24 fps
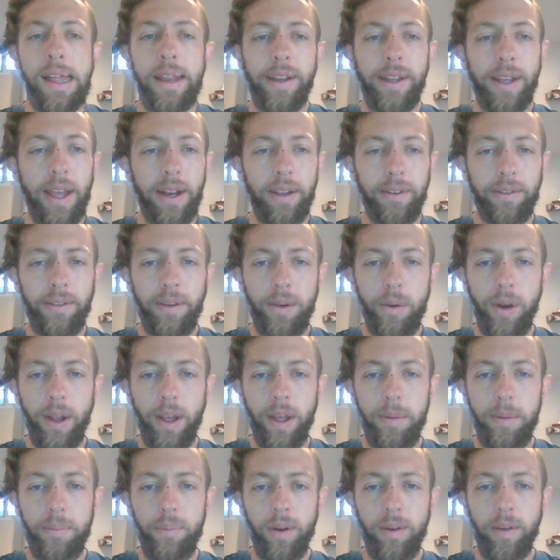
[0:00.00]
to kind of see what I
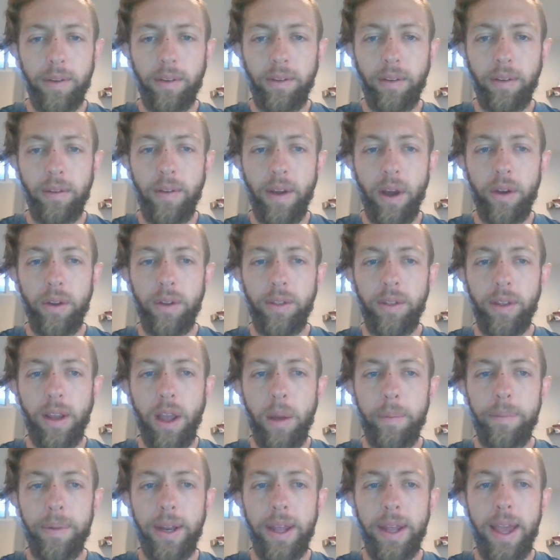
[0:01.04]
had previously valued the
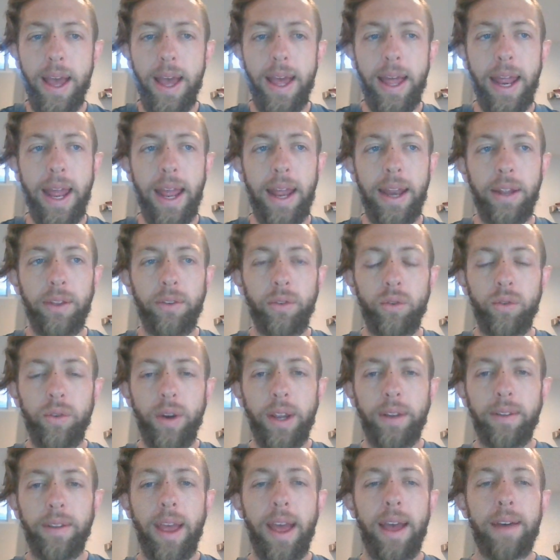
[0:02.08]
company at, and it's
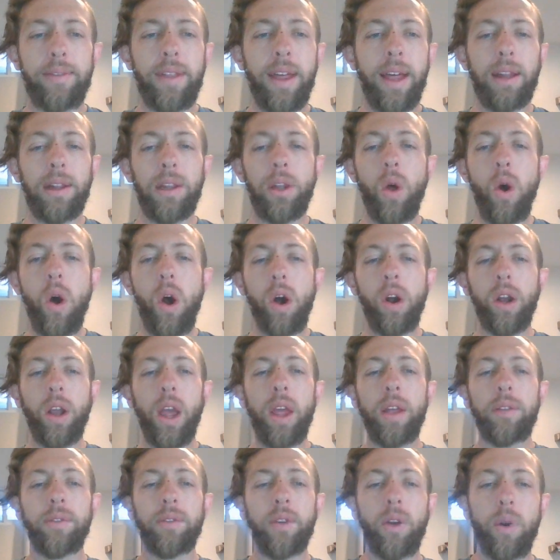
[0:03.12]
great to have that log.
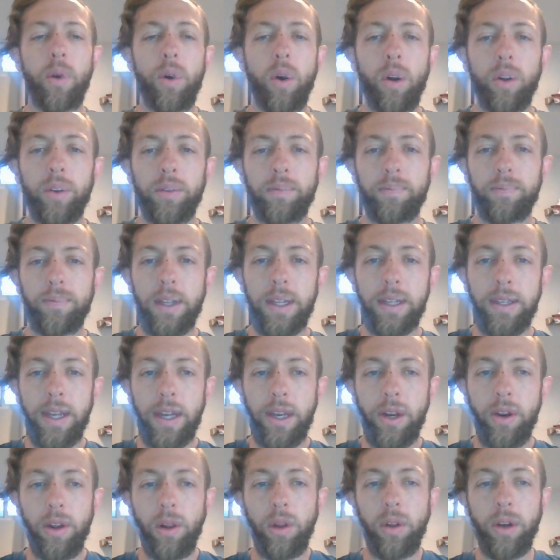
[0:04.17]
So I'll
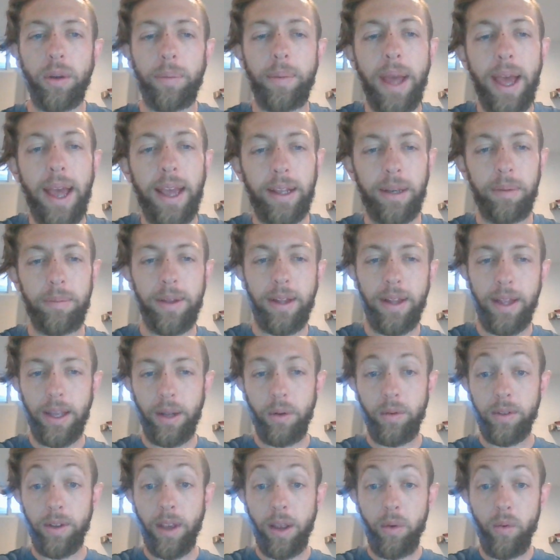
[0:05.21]
continue to look back and be like,
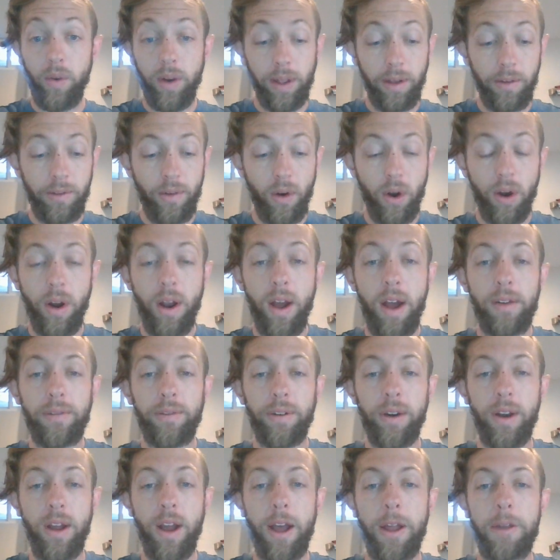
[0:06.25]
was I really far off
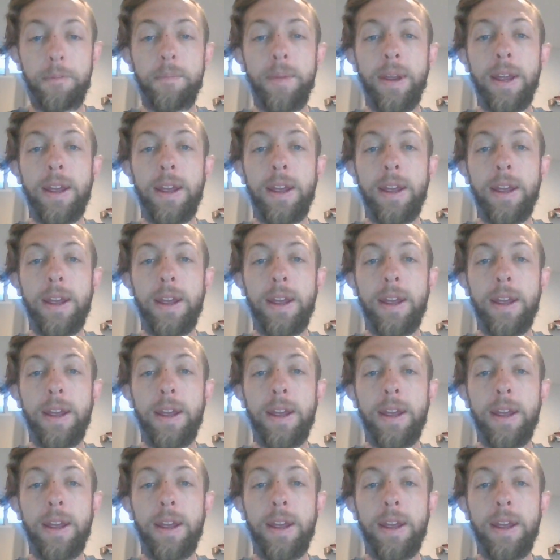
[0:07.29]
or not?